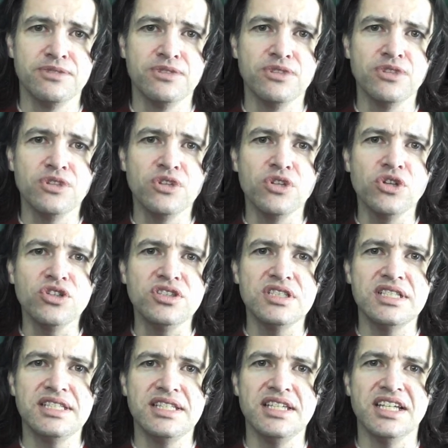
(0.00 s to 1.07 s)
If you want to
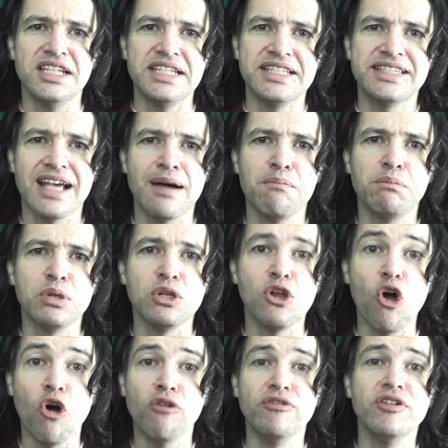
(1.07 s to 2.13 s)
see an
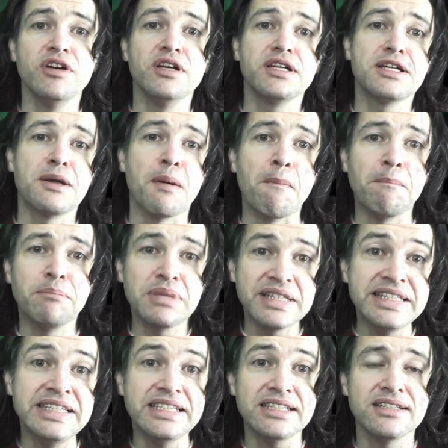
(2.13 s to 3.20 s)
example of
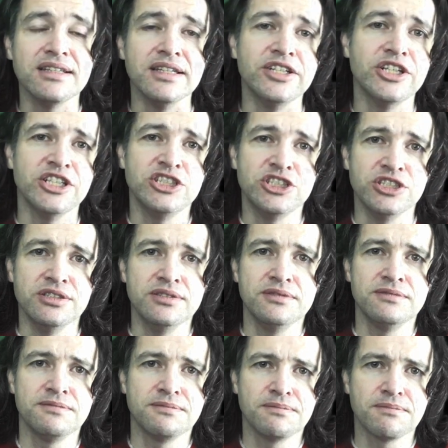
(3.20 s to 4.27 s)
complete lenition,
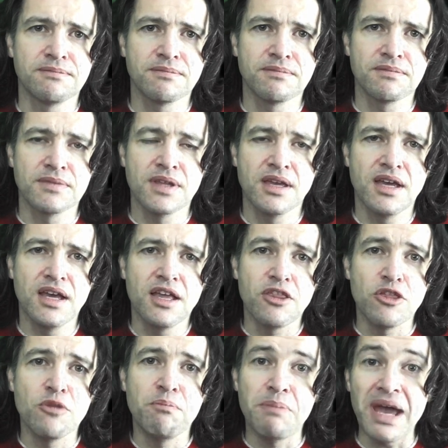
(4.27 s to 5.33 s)

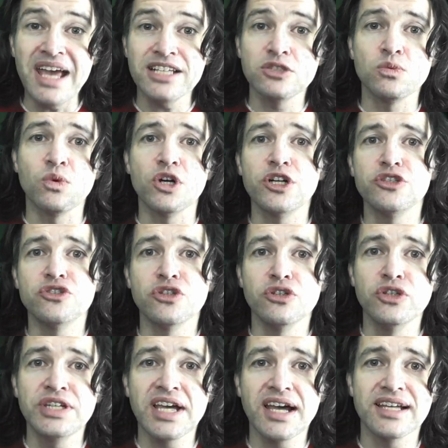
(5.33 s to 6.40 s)
the best word to
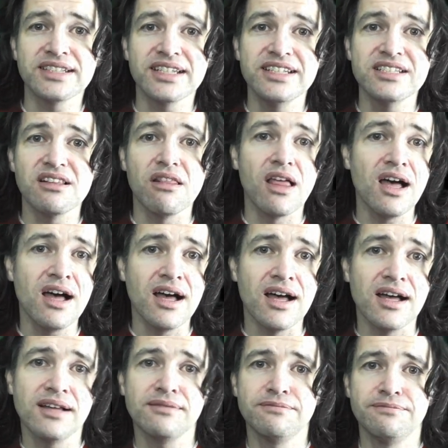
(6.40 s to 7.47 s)
look at is la.